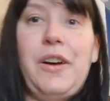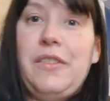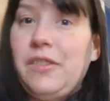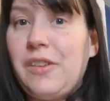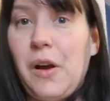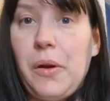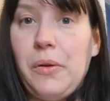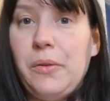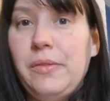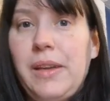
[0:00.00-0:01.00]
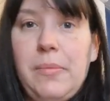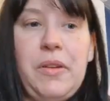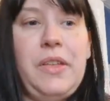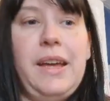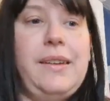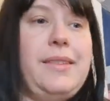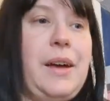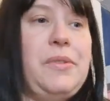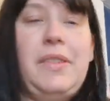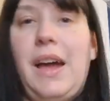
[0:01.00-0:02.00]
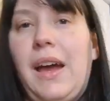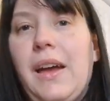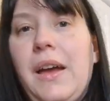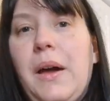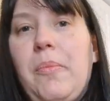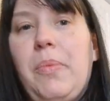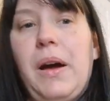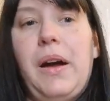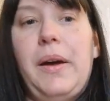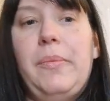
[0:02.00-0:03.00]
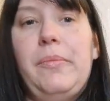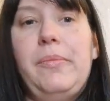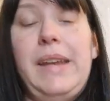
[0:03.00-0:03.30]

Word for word: I just go get my things. That was that. But um,